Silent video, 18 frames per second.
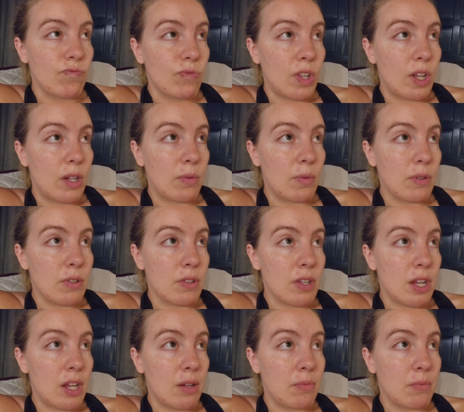I will
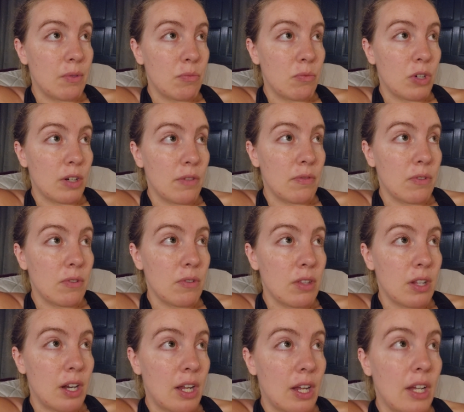say I'm grateful
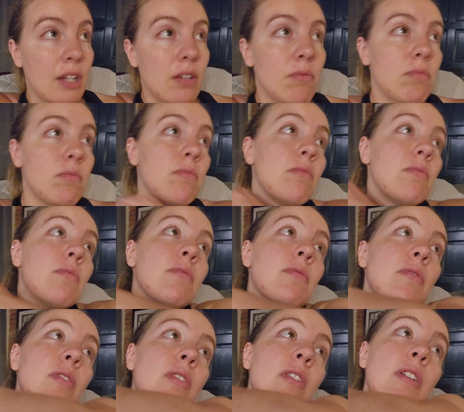that I
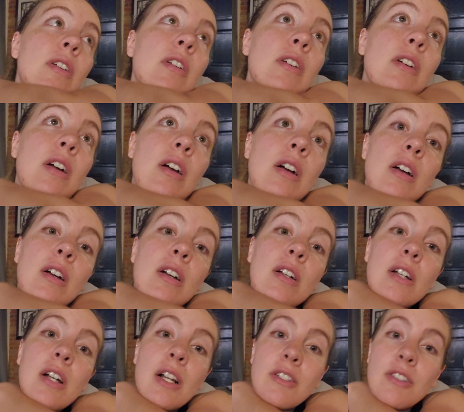
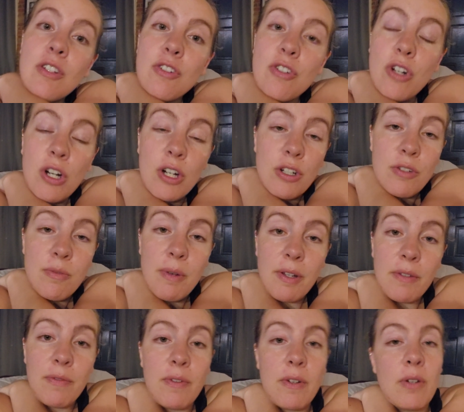got to charge
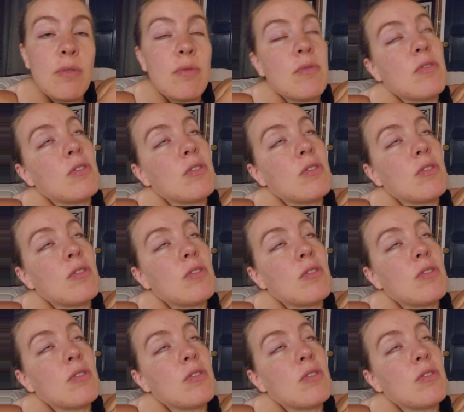my phone.